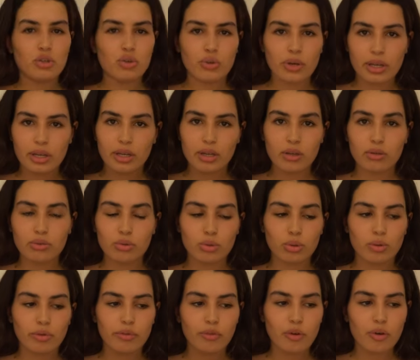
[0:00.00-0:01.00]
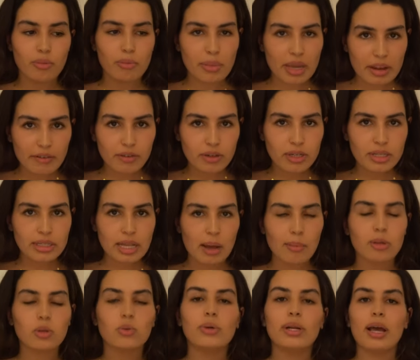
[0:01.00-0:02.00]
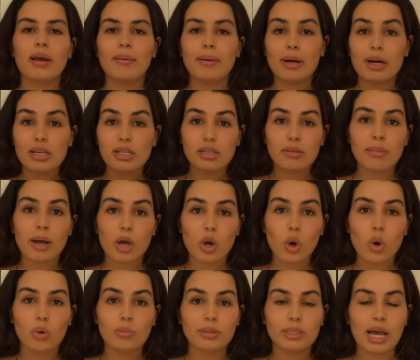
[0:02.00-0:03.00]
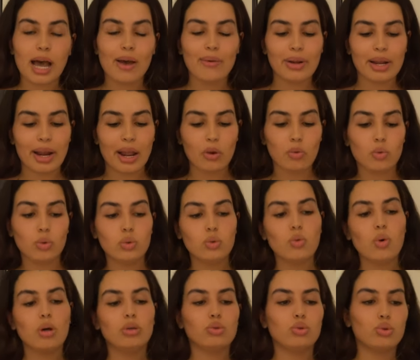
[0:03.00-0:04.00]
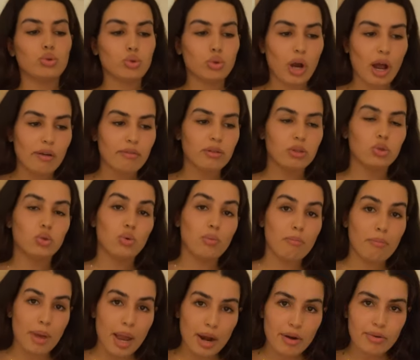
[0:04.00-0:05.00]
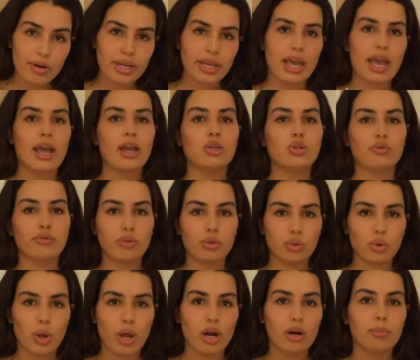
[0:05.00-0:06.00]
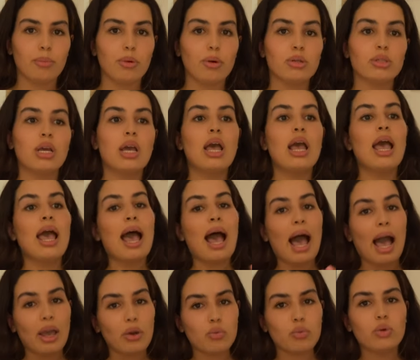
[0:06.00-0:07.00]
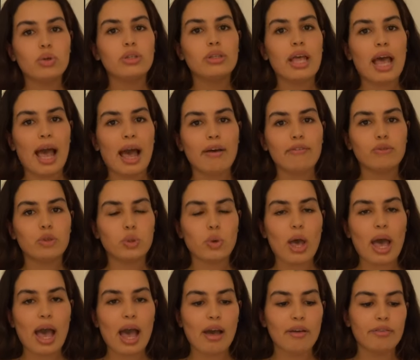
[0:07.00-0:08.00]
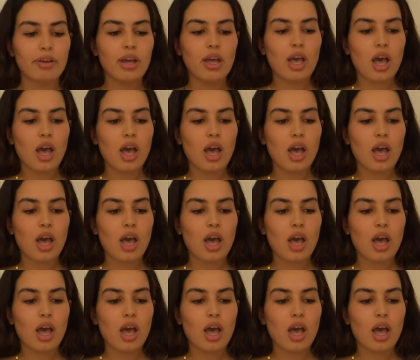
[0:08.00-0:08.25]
tricky rule. For me, for example, when I was in my hometown and I would want to travel to Marrakesh for the airport, I would have to have